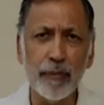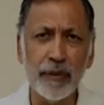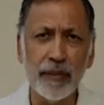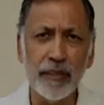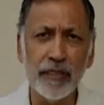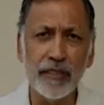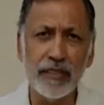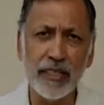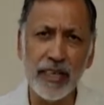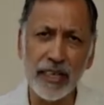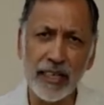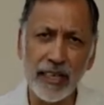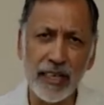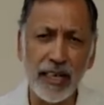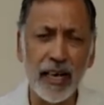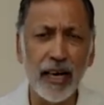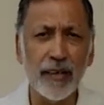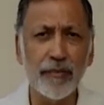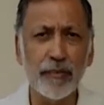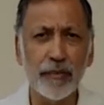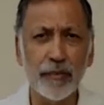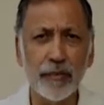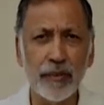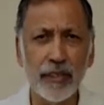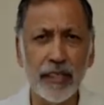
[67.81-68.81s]
in the second
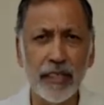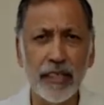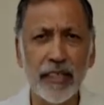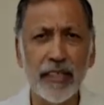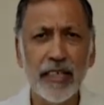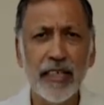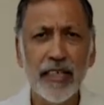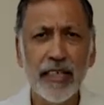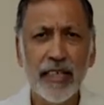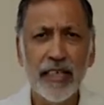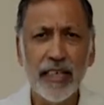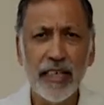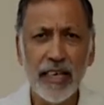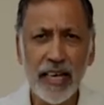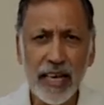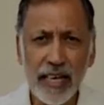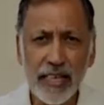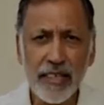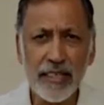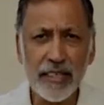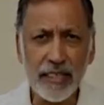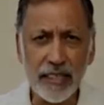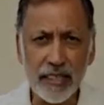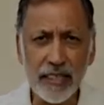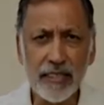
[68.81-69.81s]
half of the
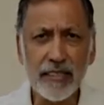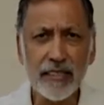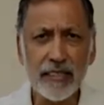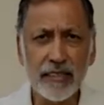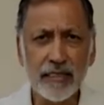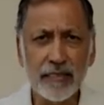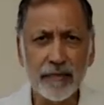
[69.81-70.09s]
80s,